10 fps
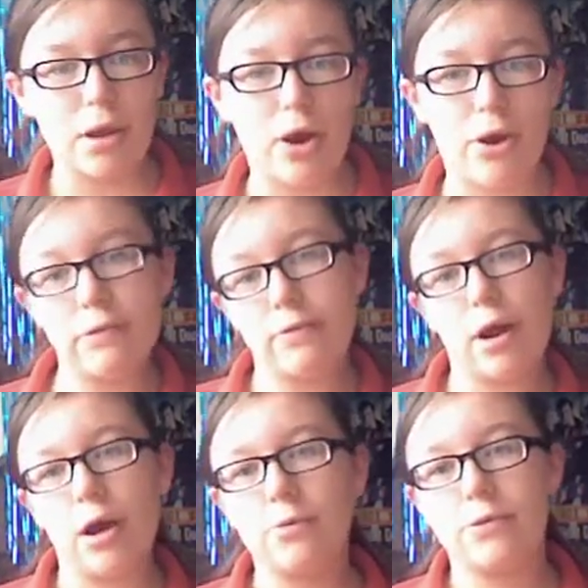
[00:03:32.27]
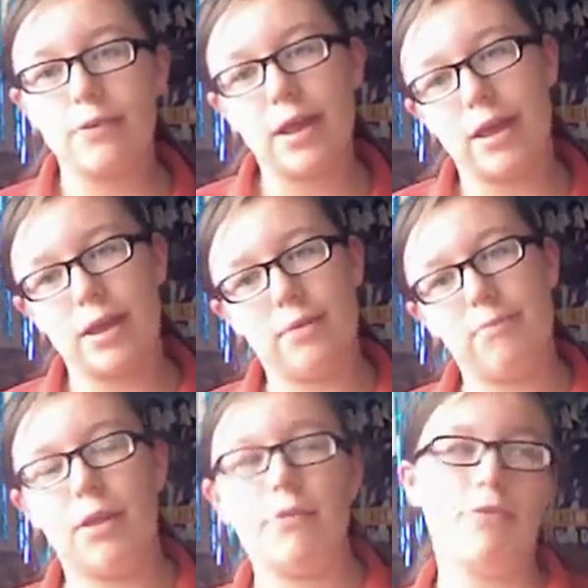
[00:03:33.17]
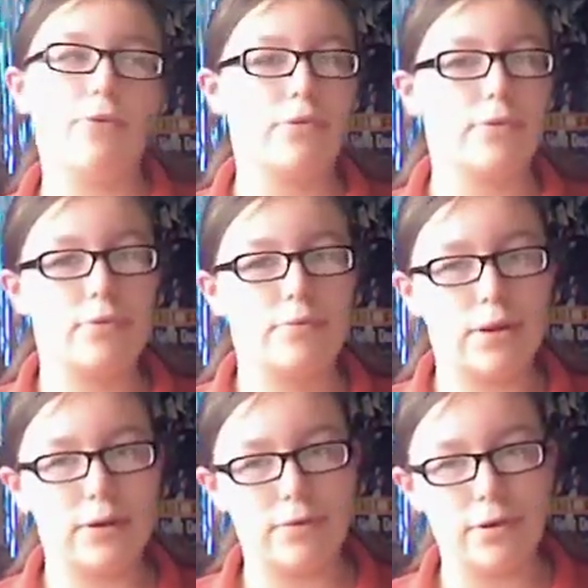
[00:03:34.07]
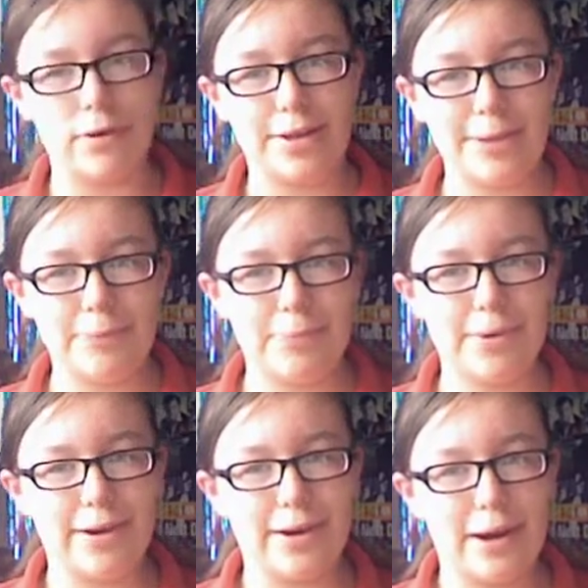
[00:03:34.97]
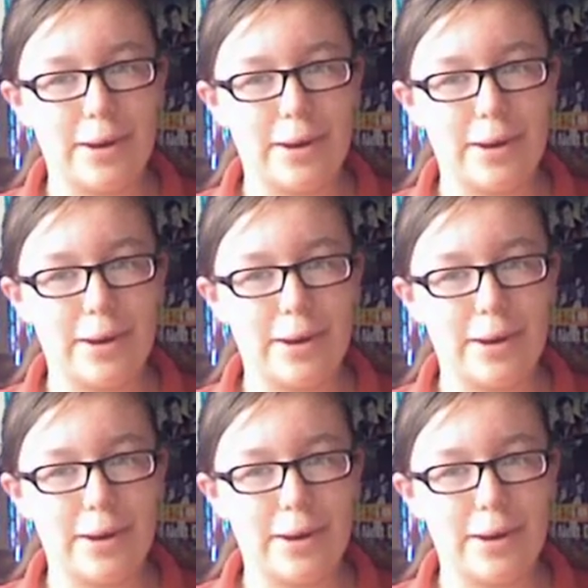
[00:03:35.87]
"Oh, it's Star Wars Day, May the 4th, whatever." But